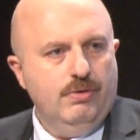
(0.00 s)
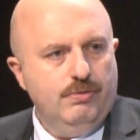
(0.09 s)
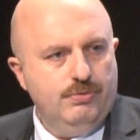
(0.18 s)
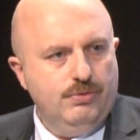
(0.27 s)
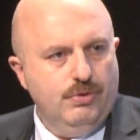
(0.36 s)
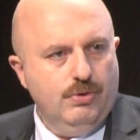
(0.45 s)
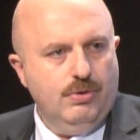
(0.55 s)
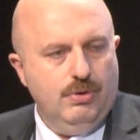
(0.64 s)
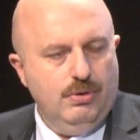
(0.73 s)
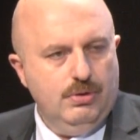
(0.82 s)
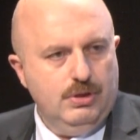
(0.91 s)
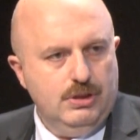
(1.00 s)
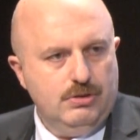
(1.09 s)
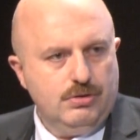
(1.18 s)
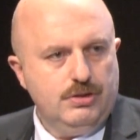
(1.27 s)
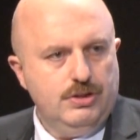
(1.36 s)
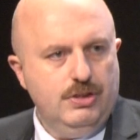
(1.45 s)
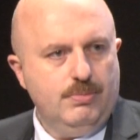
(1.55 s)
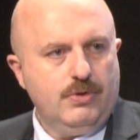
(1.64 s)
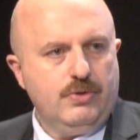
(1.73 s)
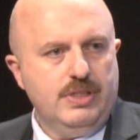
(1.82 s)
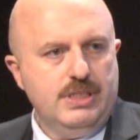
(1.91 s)
for the Turkish
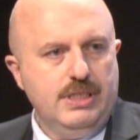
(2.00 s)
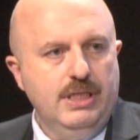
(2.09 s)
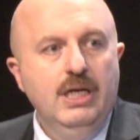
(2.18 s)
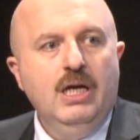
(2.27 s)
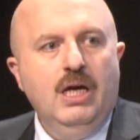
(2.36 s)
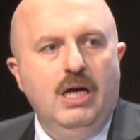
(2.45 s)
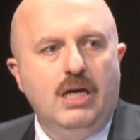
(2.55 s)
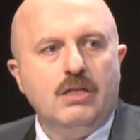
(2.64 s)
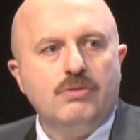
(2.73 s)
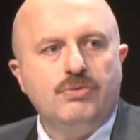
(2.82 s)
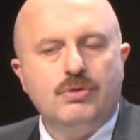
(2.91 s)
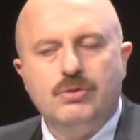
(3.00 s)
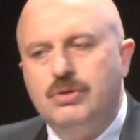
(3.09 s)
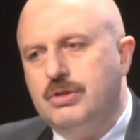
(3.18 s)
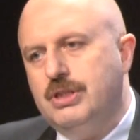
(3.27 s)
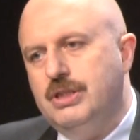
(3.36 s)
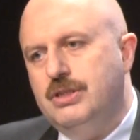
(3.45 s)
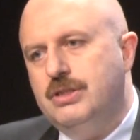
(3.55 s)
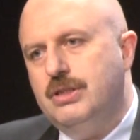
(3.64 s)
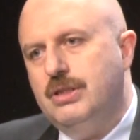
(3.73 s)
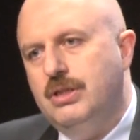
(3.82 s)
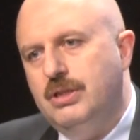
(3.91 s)
democracy and for
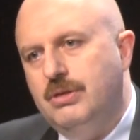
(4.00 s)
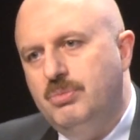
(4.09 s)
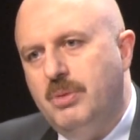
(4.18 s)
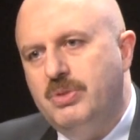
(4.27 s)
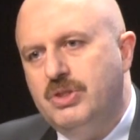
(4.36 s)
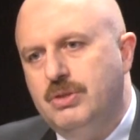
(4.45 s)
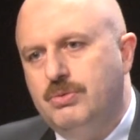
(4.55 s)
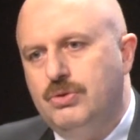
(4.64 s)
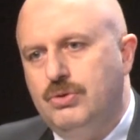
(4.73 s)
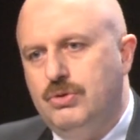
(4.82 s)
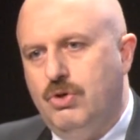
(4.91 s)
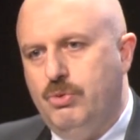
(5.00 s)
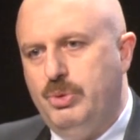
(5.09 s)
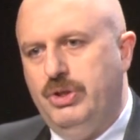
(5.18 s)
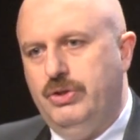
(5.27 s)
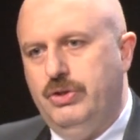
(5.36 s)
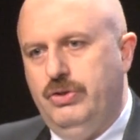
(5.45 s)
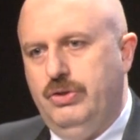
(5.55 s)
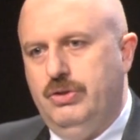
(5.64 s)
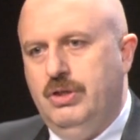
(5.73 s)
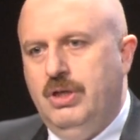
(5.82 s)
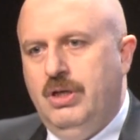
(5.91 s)
Turkey's membership to the European
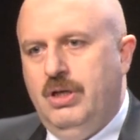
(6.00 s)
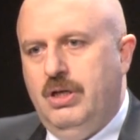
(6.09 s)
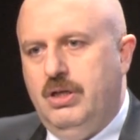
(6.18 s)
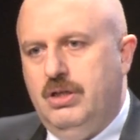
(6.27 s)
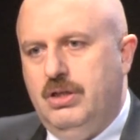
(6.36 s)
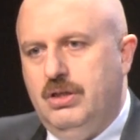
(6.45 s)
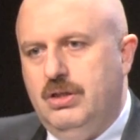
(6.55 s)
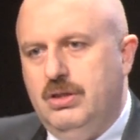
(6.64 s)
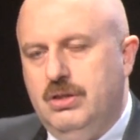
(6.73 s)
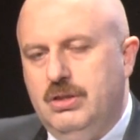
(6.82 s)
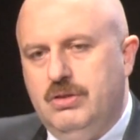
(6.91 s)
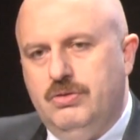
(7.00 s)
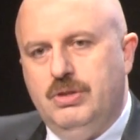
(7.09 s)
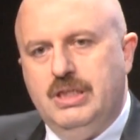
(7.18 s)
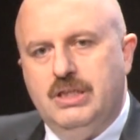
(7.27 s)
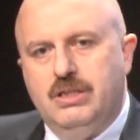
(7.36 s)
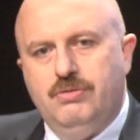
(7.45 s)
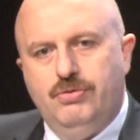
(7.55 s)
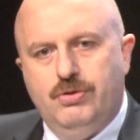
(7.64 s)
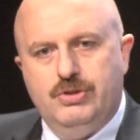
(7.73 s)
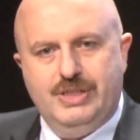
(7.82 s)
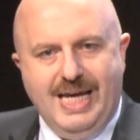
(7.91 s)
Union in the
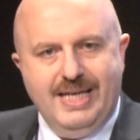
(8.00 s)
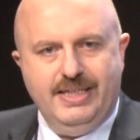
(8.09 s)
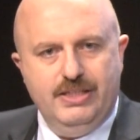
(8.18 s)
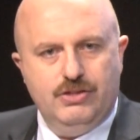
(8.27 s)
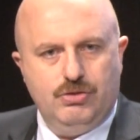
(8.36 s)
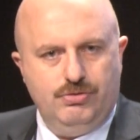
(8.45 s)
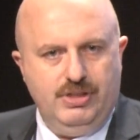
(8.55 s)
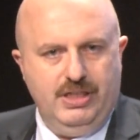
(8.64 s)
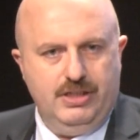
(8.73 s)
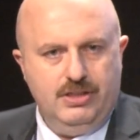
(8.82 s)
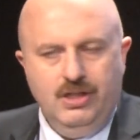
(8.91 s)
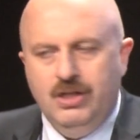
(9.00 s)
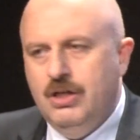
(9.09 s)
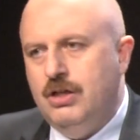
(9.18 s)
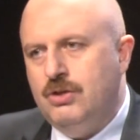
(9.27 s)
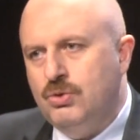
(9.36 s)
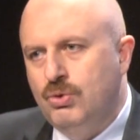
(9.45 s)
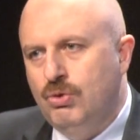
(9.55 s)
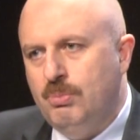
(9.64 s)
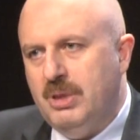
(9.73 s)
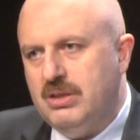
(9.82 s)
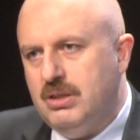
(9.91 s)
first 10 years of their
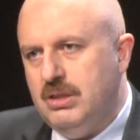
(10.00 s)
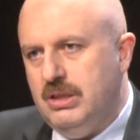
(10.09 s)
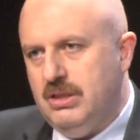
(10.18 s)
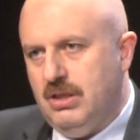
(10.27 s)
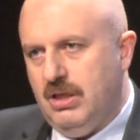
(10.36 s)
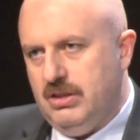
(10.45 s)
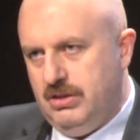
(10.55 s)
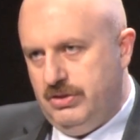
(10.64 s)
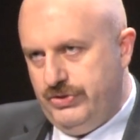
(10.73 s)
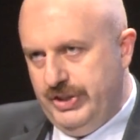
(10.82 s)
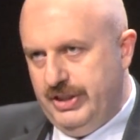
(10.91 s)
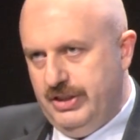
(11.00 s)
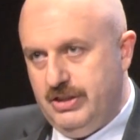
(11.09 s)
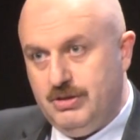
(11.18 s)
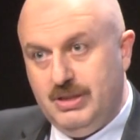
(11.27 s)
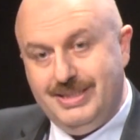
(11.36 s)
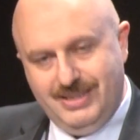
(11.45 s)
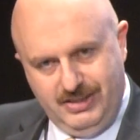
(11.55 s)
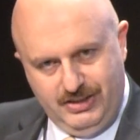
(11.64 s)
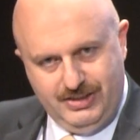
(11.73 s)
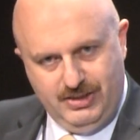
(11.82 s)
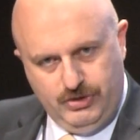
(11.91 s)
rule, but in the last 3 years, this is
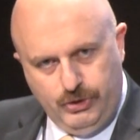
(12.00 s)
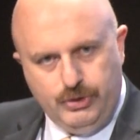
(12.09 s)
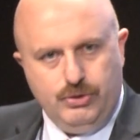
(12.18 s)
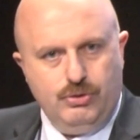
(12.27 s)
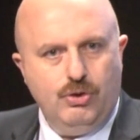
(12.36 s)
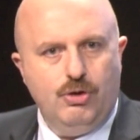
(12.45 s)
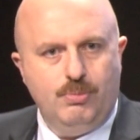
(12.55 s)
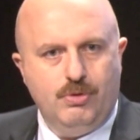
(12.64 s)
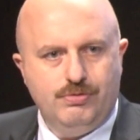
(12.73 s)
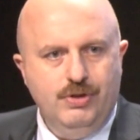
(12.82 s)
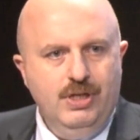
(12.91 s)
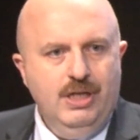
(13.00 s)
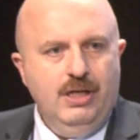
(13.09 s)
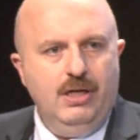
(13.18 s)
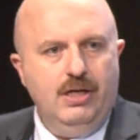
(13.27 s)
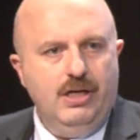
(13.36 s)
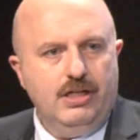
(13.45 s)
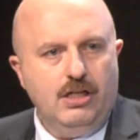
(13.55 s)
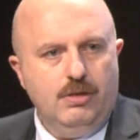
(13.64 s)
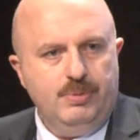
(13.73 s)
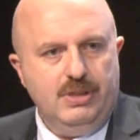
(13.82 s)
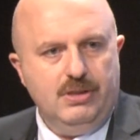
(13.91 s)
this 3rd term of
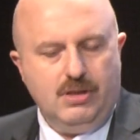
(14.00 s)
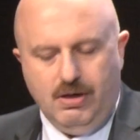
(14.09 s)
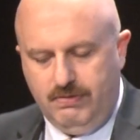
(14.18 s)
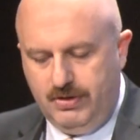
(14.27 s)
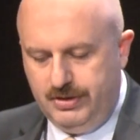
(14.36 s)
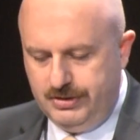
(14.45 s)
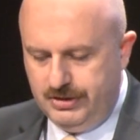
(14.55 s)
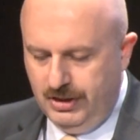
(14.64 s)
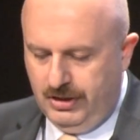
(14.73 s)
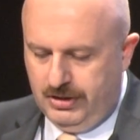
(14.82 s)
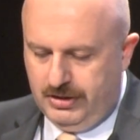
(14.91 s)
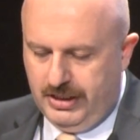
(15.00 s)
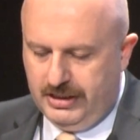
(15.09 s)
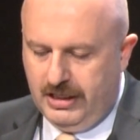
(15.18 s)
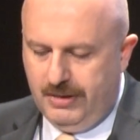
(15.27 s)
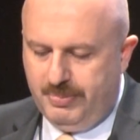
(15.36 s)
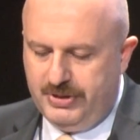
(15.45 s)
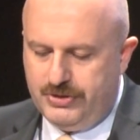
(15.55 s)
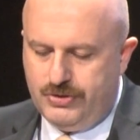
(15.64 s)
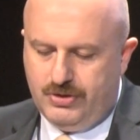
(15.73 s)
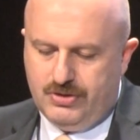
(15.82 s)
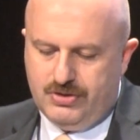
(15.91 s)
AKP in governance. The
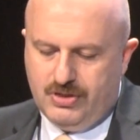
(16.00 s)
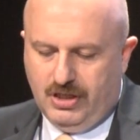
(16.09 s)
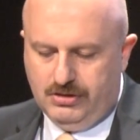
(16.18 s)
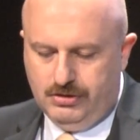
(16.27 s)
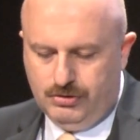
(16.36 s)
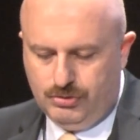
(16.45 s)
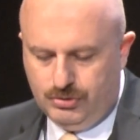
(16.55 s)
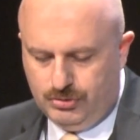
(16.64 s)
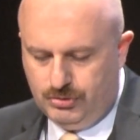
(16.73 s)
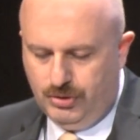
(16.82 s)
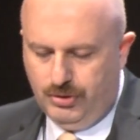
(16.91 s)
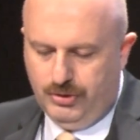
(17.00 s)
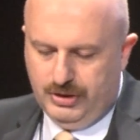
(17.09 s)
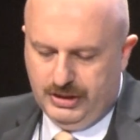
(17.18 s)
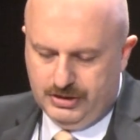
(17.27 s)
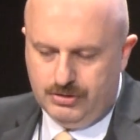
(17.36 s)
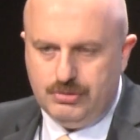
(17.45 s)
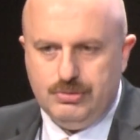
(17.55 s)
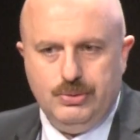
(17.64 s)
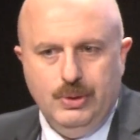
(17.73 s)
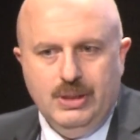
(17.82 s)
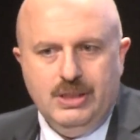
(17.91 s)
AKP started to turn
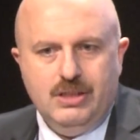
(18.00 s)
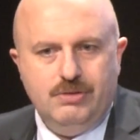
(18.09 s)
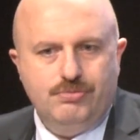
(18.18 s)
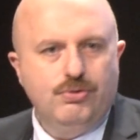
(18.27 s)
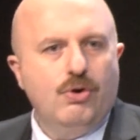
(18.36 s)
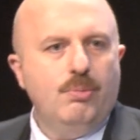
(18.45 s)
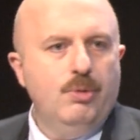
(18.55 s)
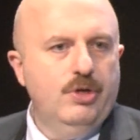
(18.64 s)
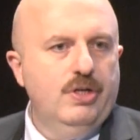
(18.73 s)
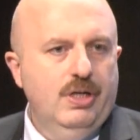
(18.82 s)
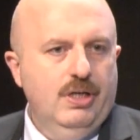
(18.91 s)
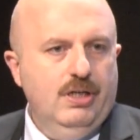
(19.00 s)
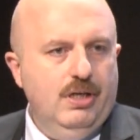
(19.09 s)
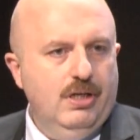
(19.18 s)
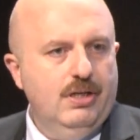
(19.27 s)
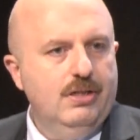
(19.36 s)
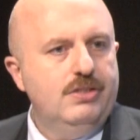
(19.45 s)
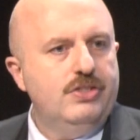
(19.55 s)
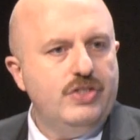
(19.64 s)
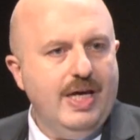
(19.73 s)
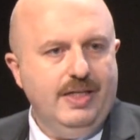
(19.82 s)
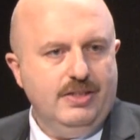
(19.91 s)
into the former
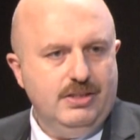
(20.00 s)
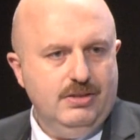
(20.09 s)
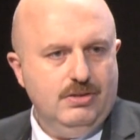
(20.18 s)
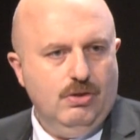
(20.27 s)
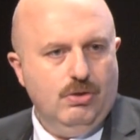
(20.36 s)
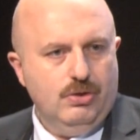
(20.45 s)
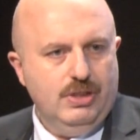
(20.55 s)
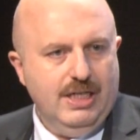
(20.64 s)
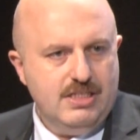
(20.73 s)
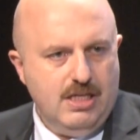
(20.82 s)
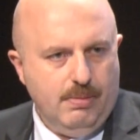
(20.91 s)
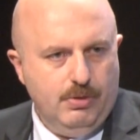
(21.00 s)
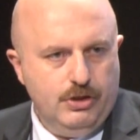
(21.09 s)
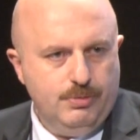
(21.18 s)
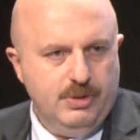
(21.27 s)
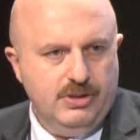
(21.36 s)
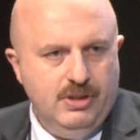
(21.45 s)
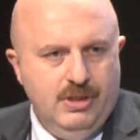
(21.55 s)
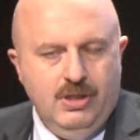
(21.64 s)
state or the establishment